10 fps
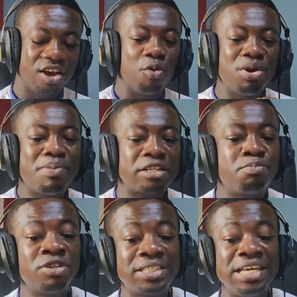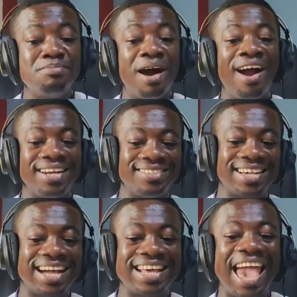We must put in mind
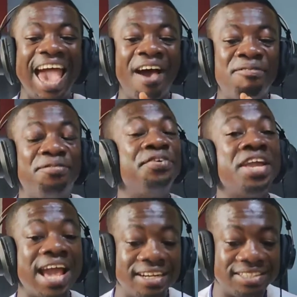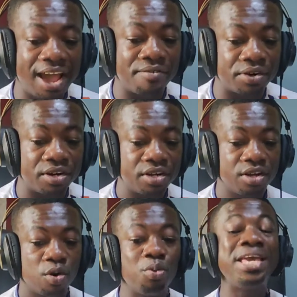that every endeavor
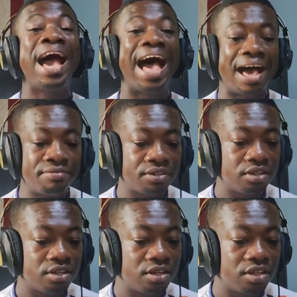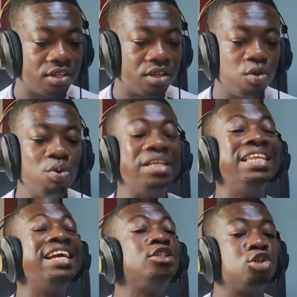we have, we
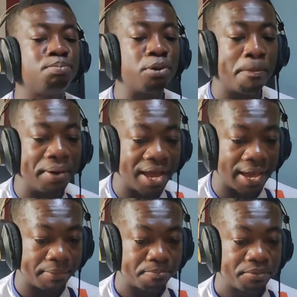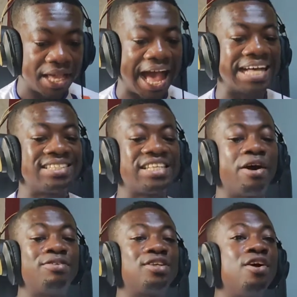need to prepare
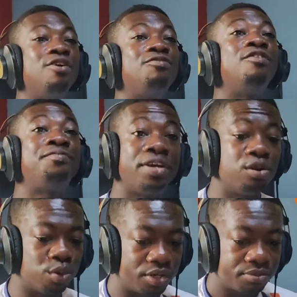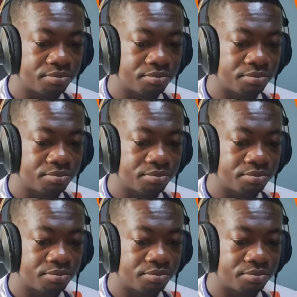ourselves for failure.